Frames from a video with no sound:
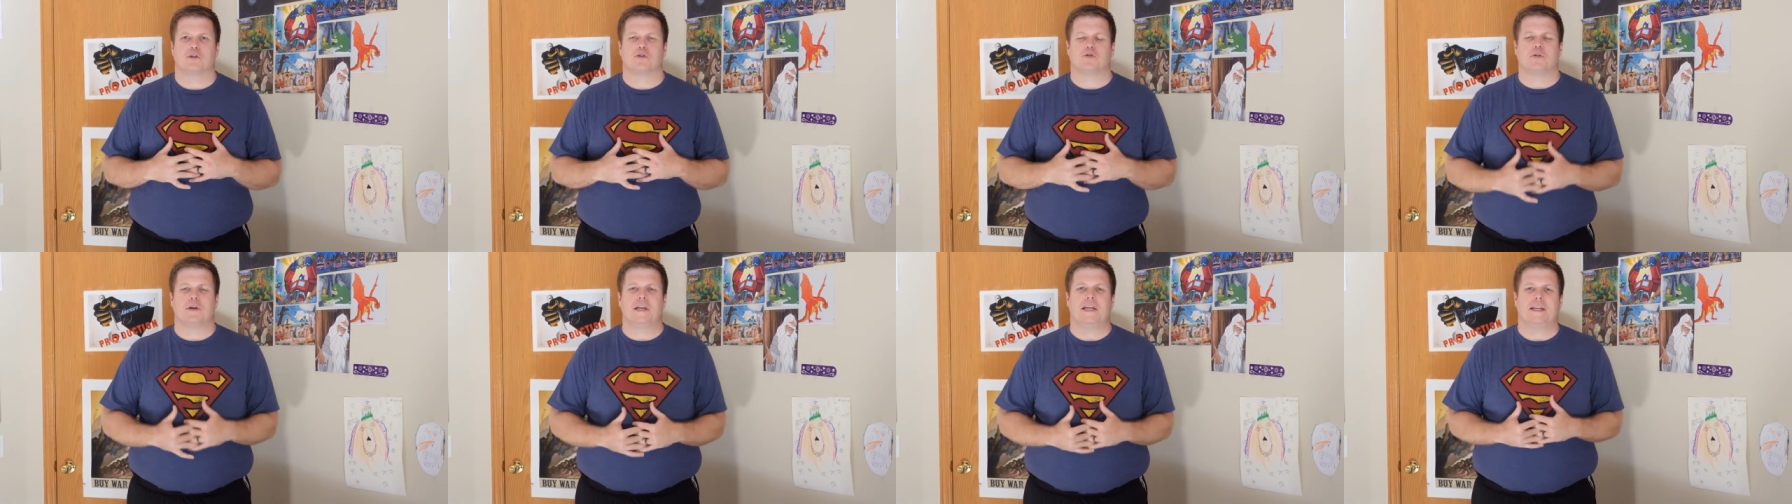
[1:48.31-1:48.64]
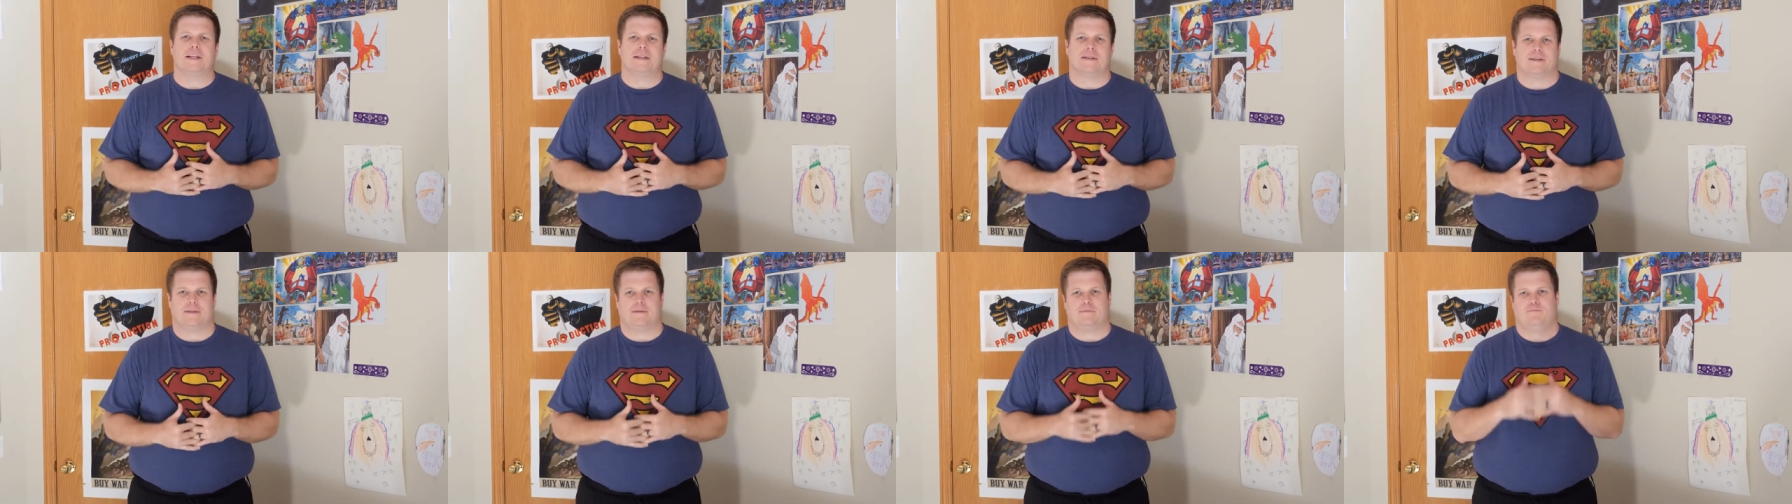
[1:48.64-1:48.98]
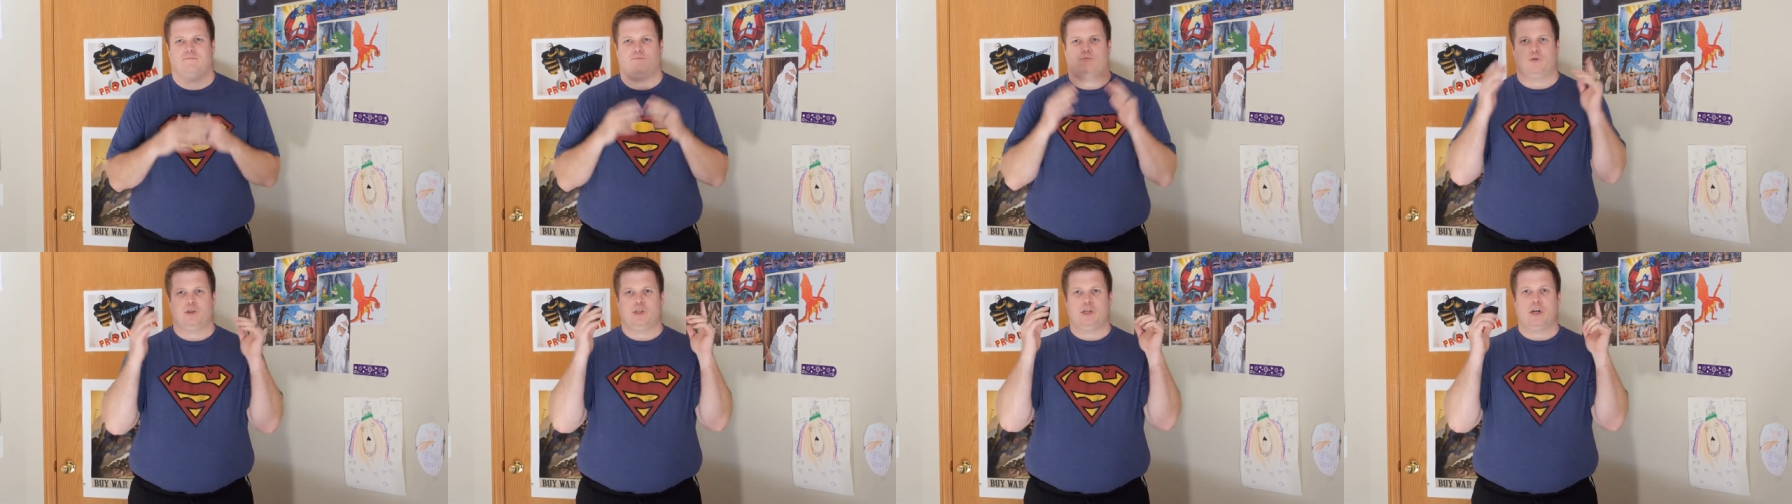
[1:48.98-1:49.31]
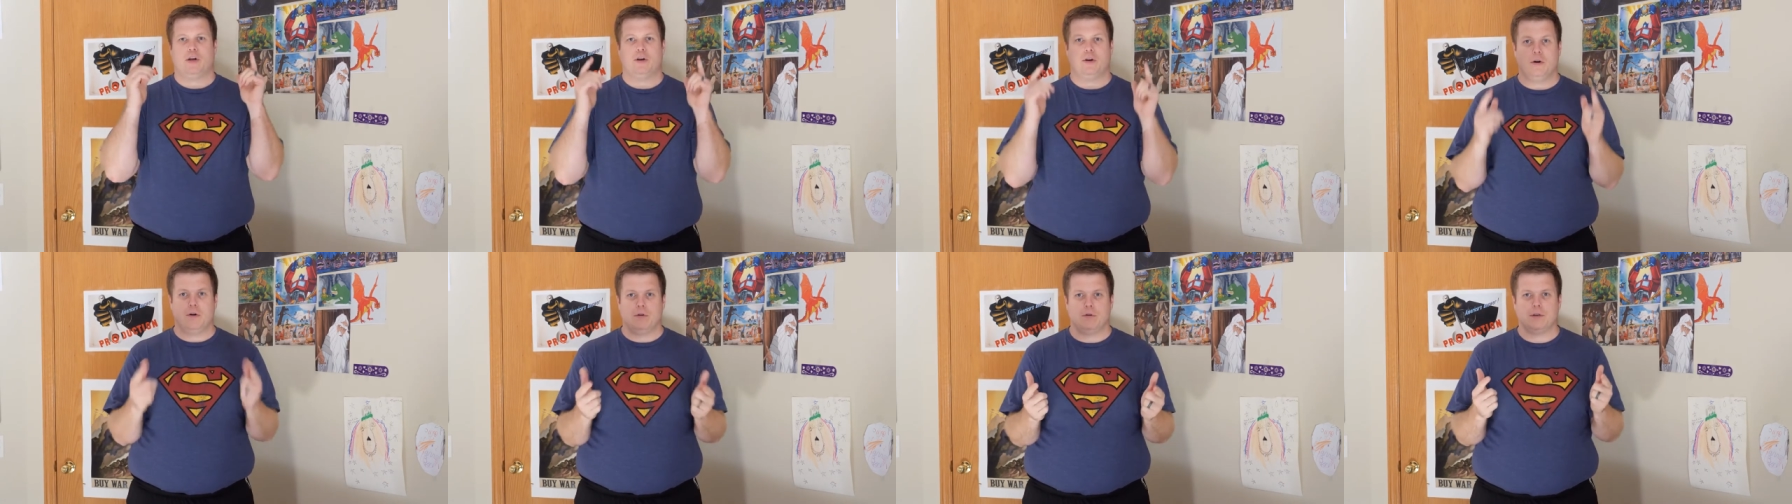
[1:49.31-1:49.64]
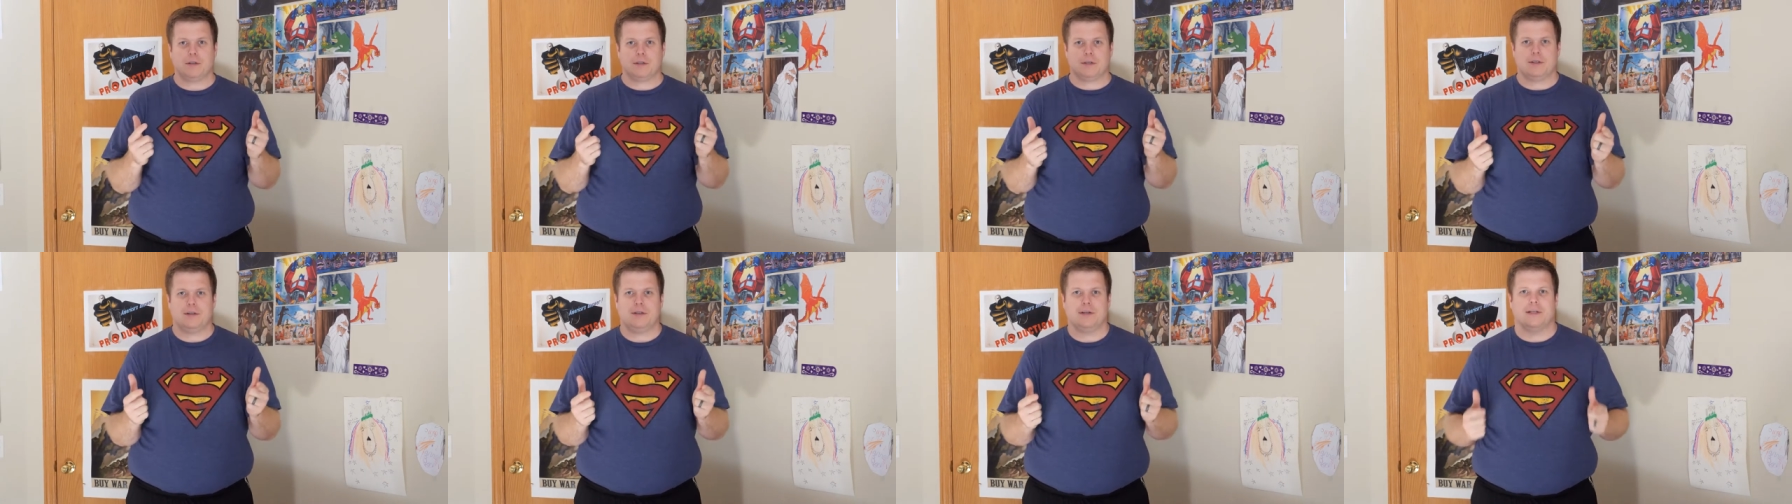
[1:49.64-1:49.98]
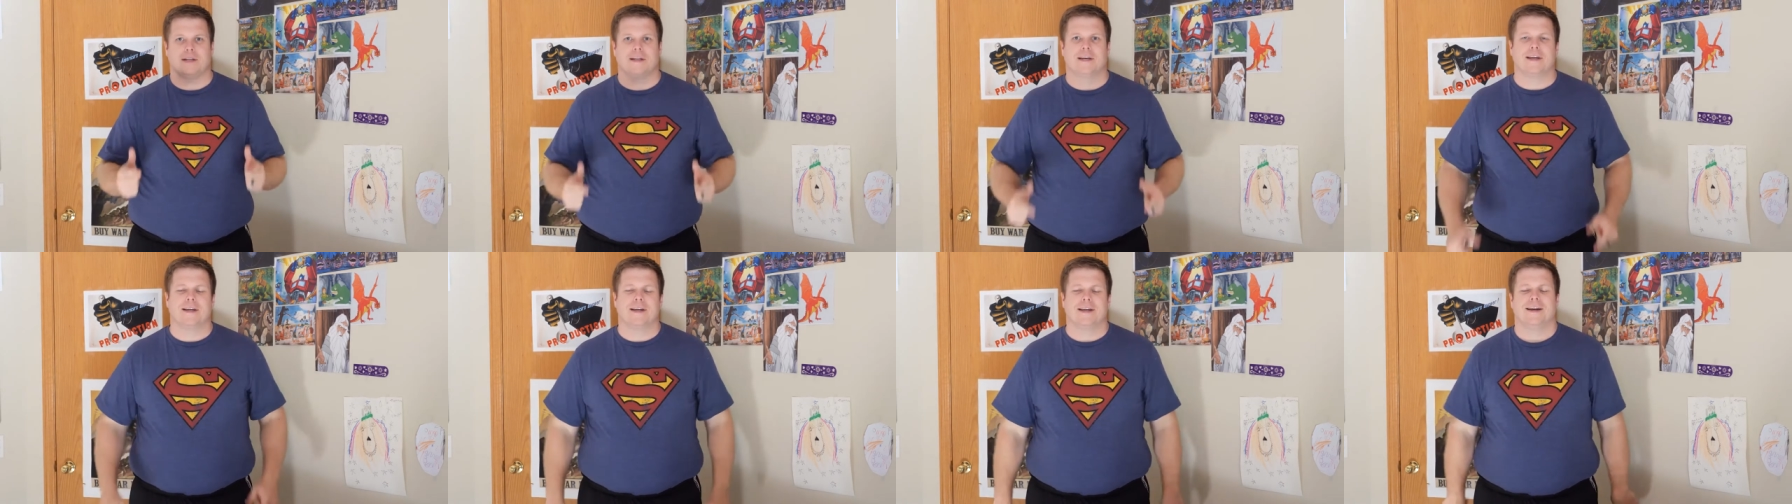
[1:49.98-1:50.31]
greens, which I know is
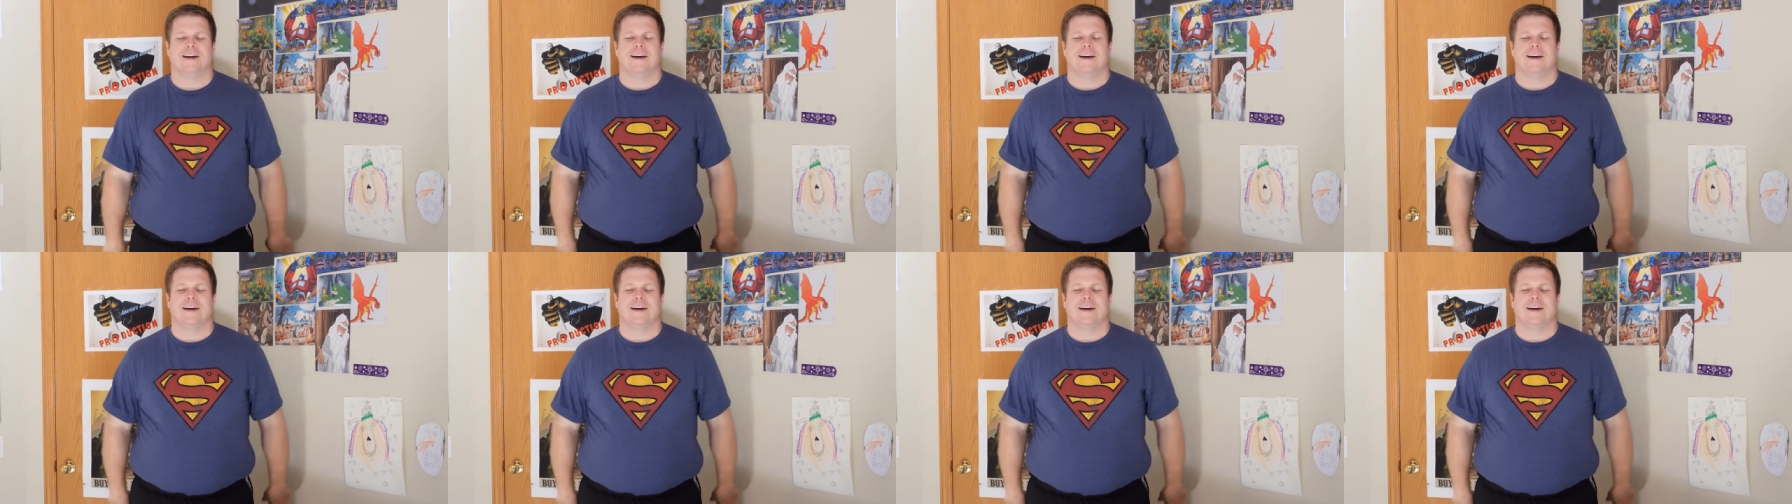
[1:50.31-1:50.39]
good.